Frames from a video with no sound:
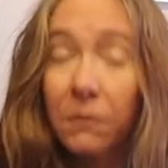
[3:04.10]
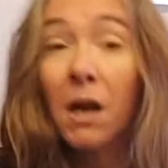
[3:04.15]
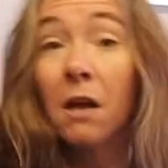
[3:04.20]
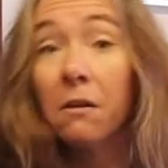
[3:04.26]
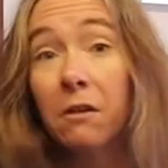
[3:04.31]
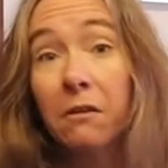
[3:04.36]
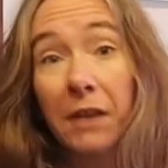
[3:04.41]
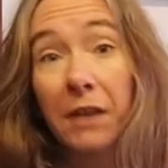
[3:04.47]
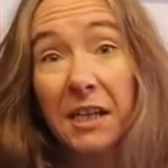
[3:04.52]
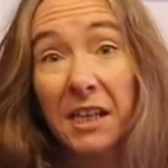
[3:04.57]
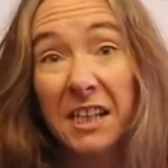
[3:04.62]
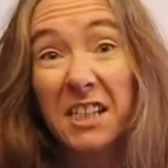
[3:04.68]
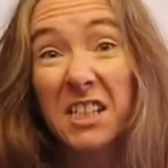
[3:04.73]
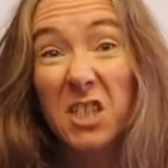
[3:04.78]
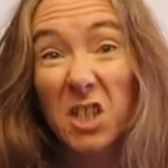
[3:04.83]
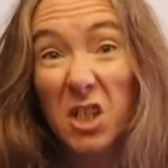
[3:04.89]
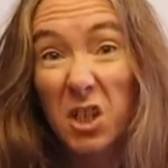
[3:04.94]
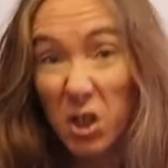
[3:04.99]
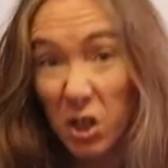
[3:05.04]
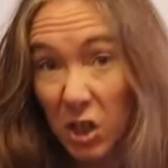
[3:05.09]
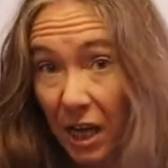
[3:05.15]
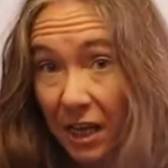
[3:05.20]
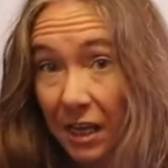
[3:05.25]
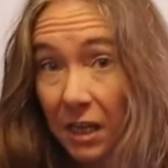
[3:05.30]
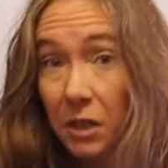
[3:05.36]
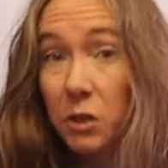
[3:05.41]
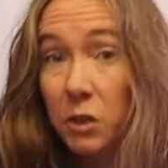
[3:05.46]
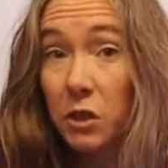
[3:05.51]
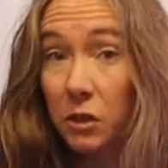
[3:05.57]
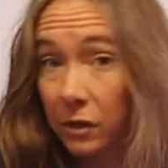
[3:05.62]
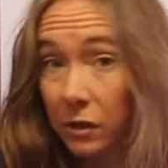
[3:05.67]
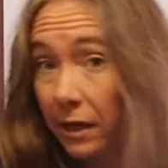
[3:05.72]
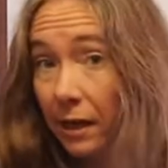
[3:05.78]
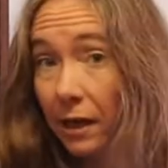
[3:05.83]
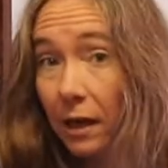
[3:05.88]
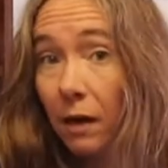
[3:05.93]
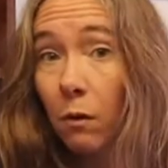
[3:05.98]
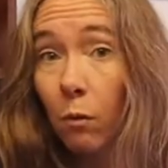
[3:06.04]
That they needed to change
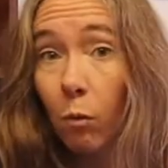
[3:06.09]
their